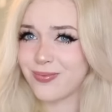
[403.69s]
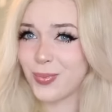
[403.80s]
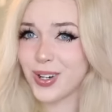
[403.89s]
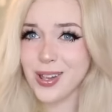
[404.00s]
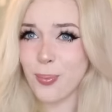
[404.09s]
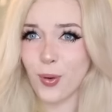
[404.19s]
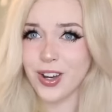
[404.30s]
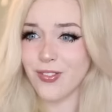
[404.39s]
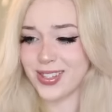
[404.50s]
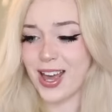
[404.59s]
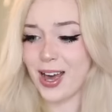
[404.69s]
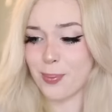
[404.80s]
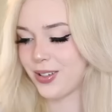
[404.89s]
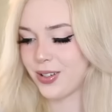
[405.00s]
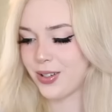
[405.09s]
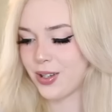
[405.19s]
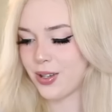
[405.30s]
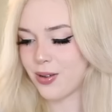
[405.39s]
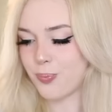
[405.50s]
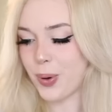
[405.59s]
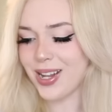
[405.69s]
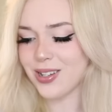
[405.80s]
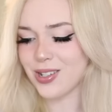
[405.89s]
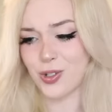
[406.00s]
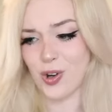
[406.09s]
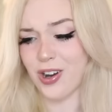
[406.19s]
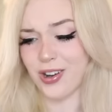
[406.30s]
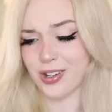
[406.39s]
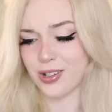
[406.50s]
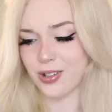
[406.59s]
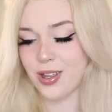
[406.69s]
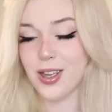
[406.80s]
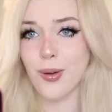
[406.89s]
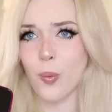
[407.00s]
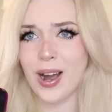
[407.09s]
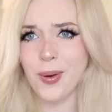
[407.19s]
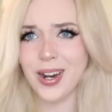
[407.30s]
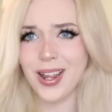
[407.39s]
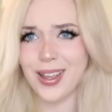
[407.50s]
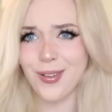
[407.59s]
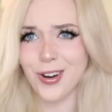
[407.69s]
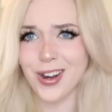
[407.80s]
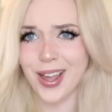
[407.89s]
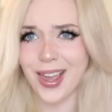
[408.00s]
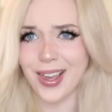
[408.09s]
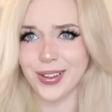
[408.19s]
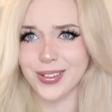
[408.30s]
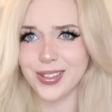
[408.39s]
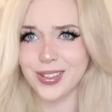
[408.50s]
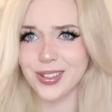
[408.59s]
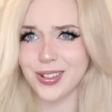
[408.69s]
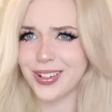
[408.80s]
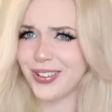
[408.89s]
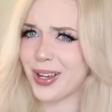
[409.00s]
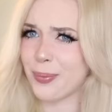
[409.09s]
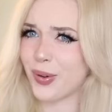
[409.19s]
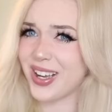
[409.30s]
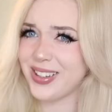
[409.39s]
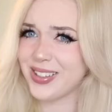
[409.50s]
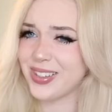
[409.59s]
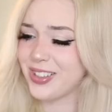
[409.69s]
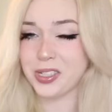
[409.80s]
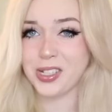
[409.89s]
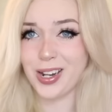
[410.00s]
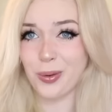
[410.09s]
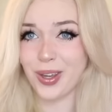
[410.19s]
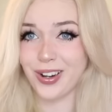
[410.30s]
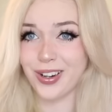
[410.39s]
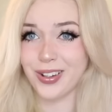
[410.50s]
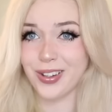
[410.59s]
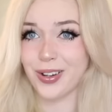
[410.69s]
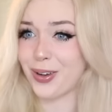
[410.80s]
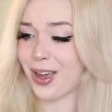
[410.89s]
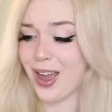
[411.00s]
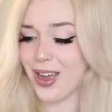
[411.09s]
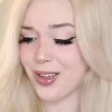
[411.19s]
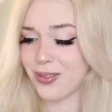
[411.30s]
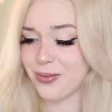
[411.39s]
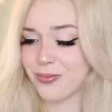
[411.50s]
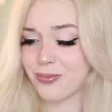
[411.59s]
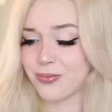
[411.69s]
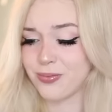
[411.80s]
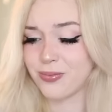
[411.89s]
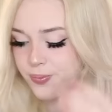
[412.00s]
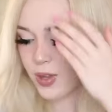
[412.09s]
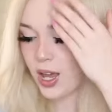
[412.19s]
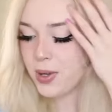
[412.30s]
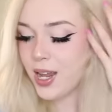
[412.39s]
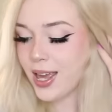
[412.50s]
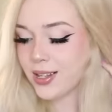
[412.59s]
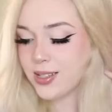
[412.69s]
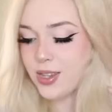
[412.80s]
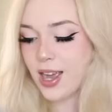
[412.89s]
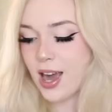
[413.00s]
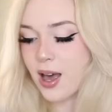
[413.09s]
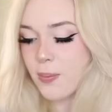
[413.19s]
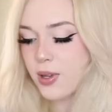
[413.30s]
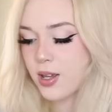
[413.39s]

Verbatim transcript: What is the point of this app? Bite strong. Why would I eat raw eggs? Hold up, what? That's kind of weird. Okay. I'm gonna exit the app.